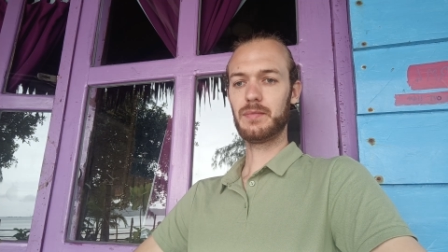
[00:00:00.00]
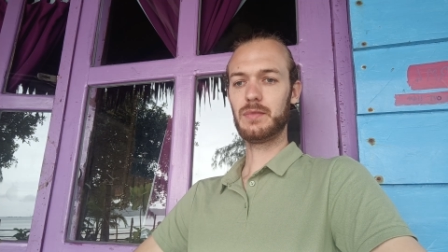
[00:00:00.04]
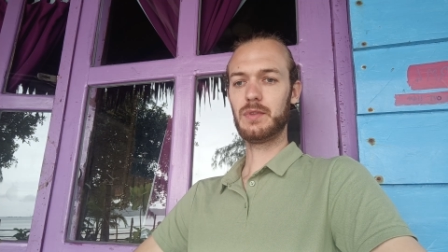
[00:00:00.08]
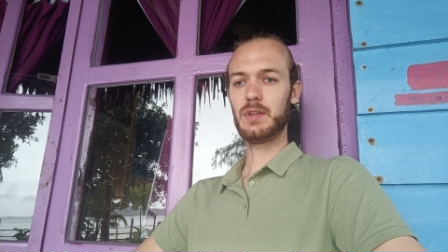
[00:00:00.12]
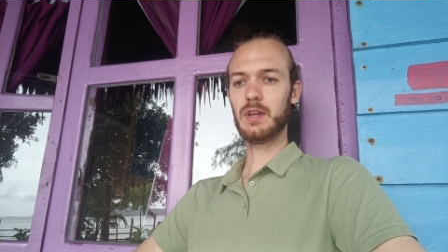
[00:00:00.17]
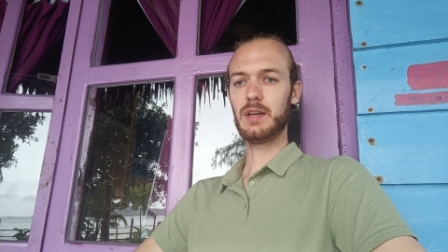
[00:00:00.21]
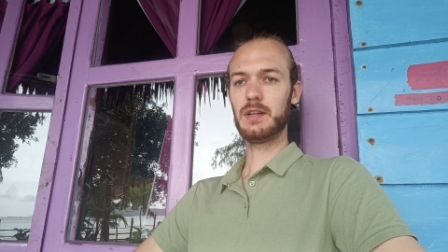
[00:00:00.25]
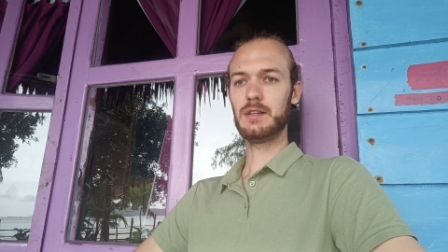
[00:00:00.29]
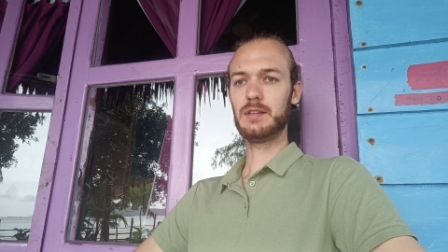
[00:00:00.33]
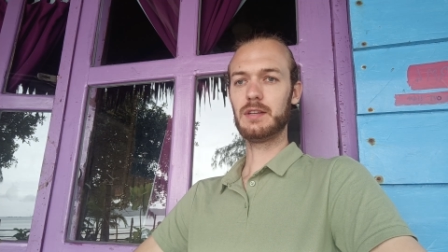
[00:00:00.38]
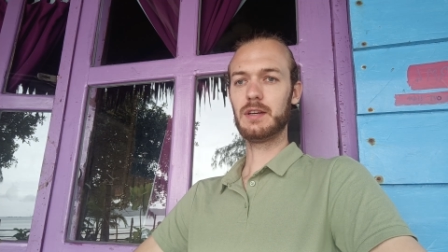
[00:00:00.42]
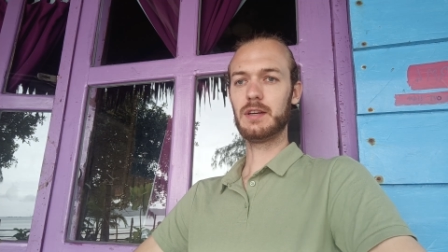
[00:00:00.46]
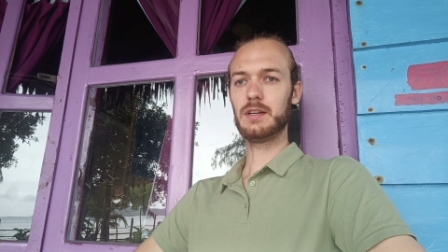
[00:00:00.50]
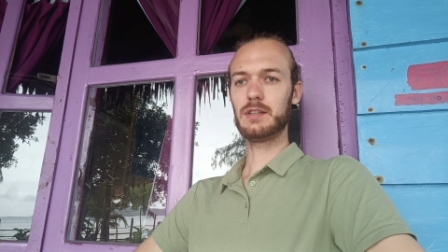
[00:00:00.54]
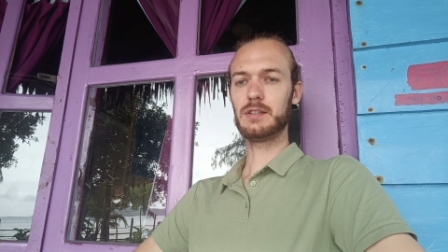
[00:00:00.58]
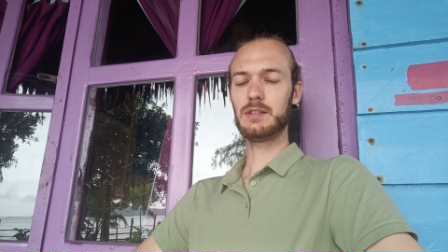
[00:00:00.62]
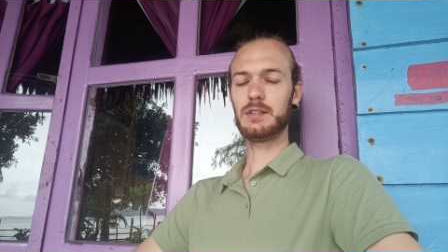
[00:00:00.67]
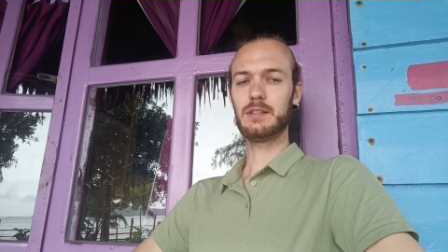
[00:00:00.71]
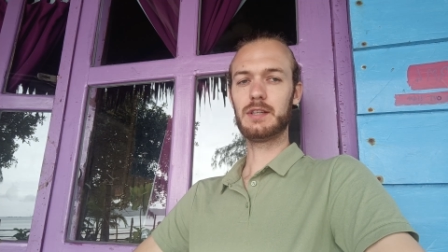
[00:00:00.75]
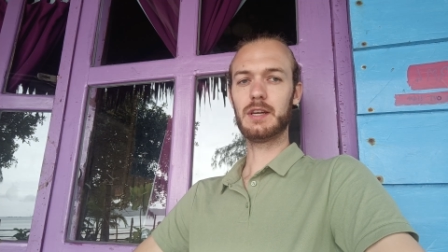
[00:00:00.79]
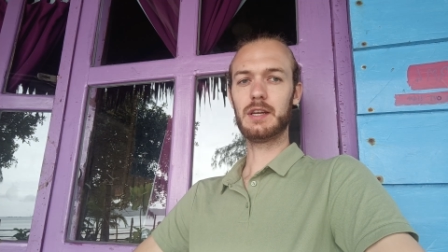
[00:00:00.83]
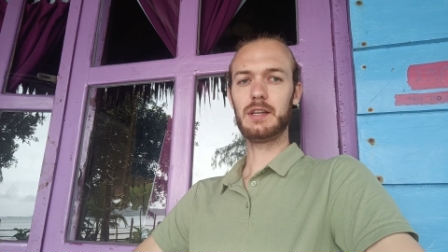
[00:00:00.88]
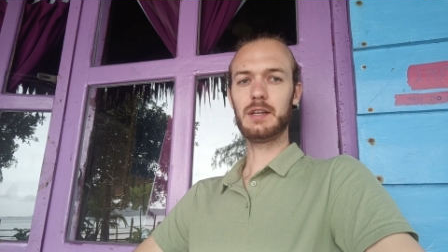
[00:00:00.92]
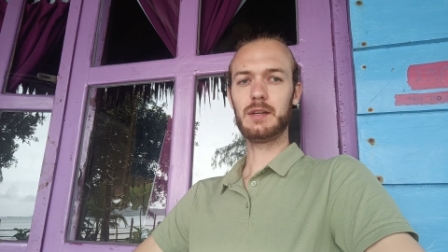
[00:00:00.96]
they're
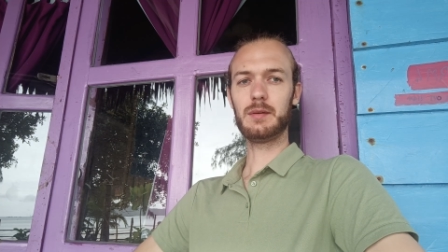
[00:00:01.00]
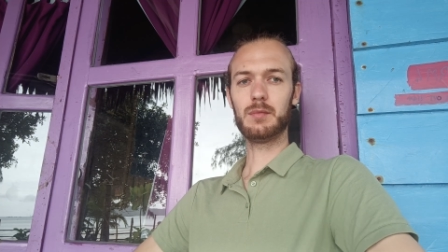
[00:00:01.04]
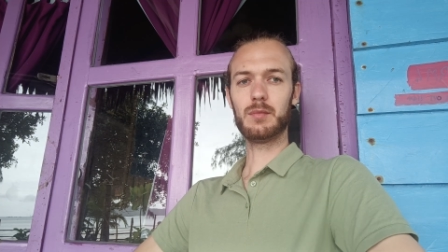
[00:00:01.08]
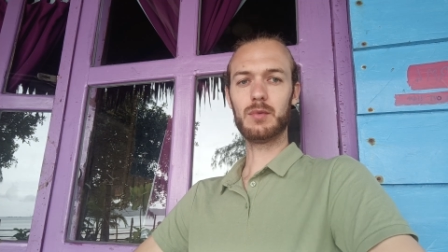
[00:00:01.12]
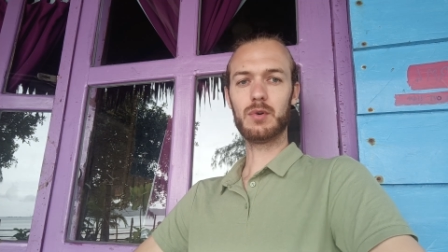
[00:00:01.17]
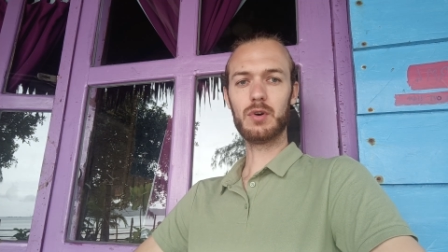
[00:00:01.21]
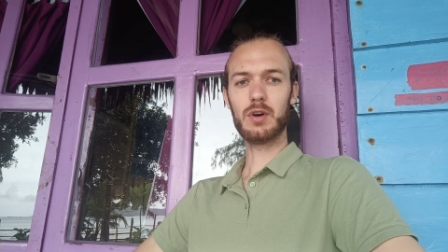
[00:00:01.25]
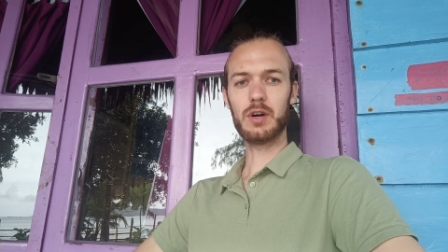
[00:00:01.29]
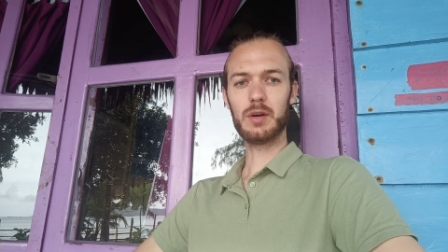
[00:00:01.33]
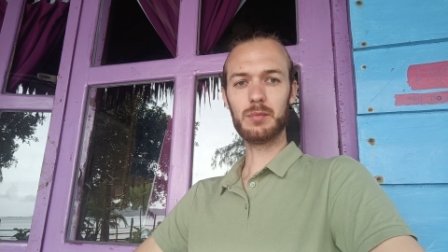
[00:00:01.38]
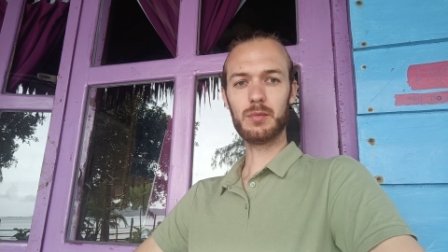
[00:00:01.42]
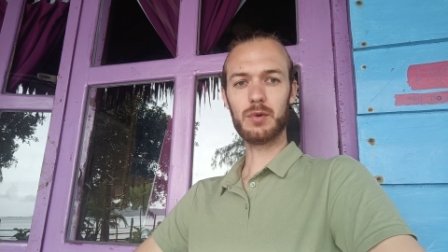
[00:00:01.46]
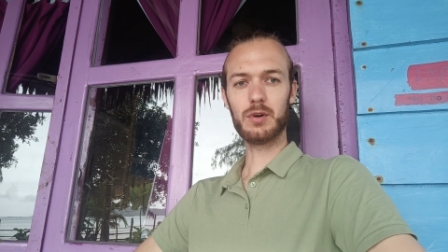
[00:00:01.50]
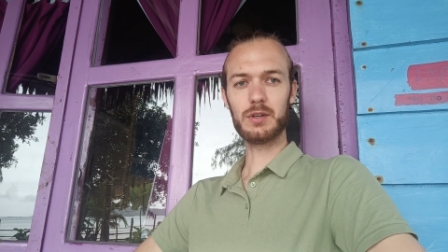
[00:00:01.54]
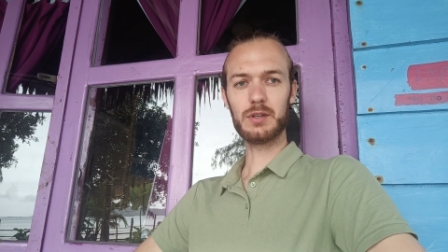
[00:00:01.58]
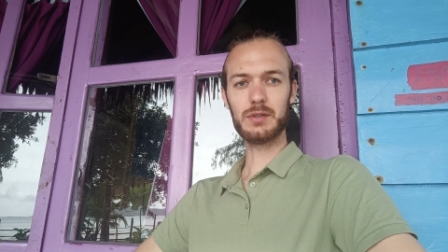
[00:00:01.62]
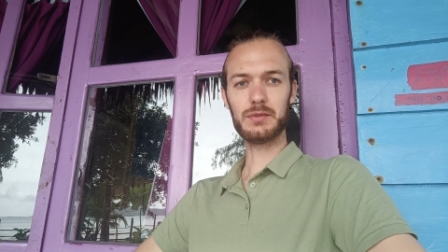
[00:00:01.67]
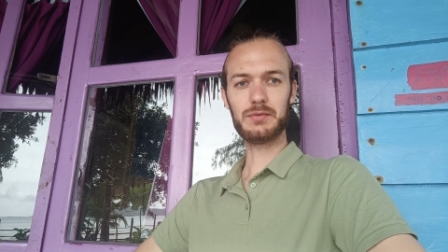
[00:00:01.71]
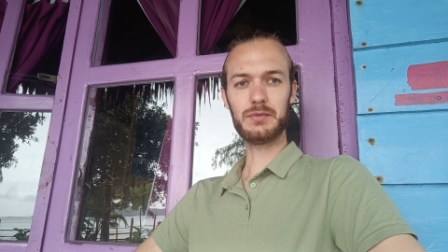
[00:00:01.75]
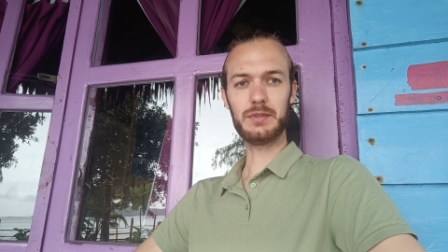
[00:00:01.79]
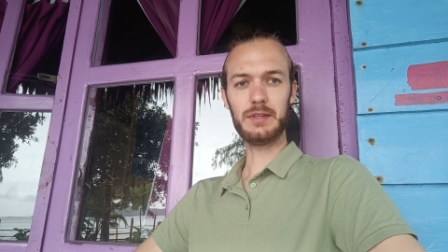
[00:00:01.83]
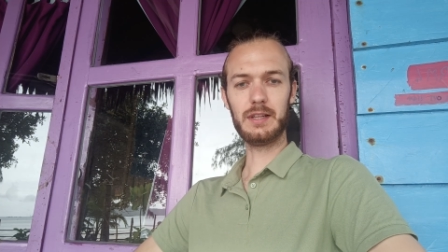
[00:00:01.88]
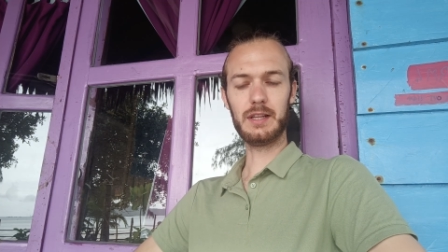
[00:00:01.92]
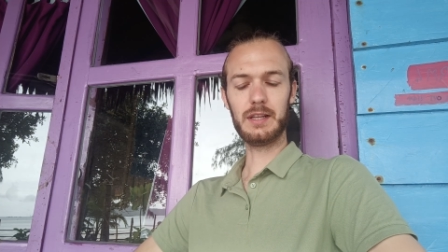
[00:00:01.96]
getting more and more the
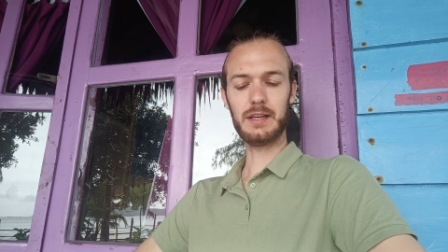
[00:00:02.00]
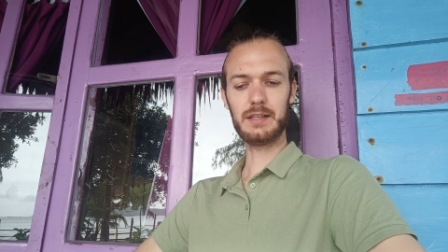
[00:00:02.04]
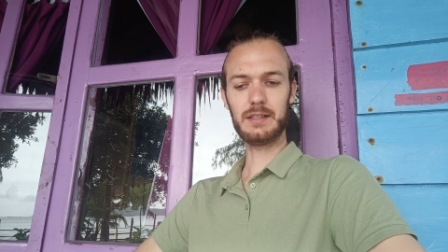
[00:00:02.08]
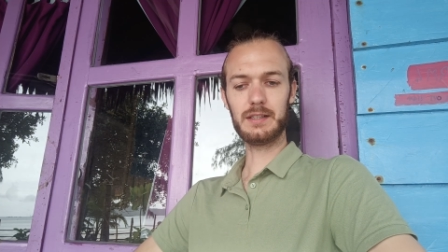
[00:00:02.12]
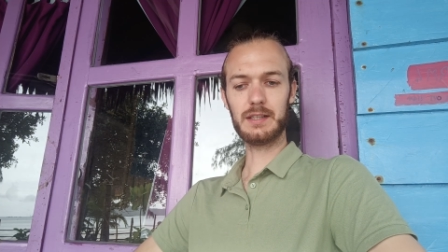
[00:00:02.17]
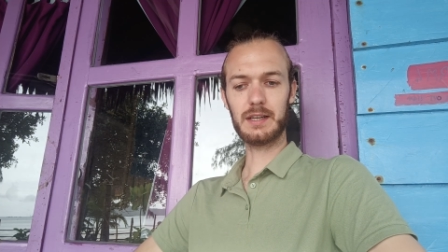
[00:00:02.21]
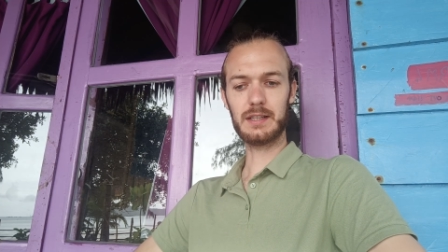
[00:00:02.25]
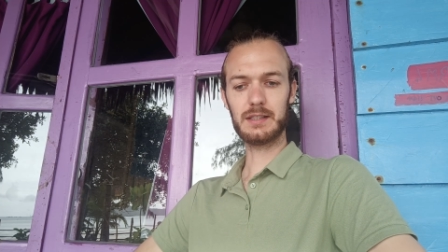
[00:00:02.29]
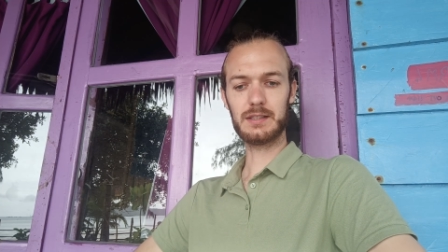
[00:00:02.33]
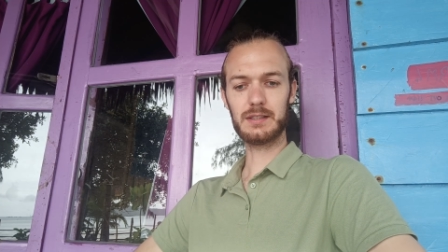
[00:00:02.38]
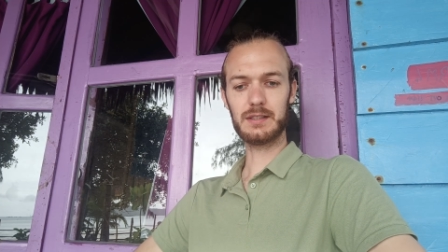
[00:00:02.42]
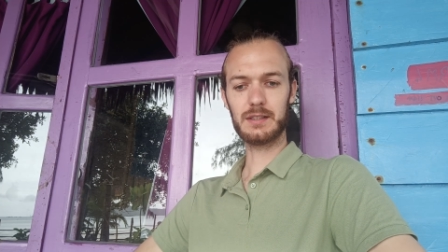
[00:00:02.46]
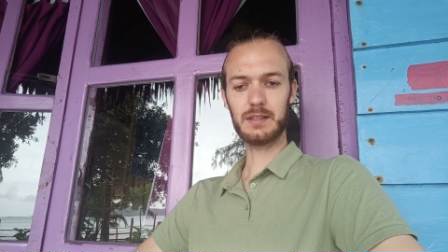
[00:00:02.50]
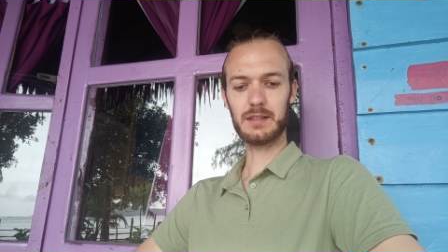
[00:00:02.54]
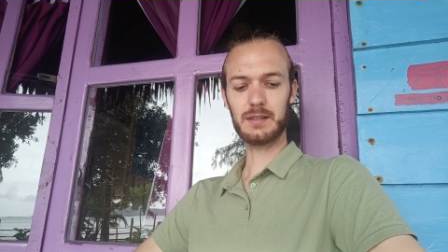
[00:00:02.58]
feeling that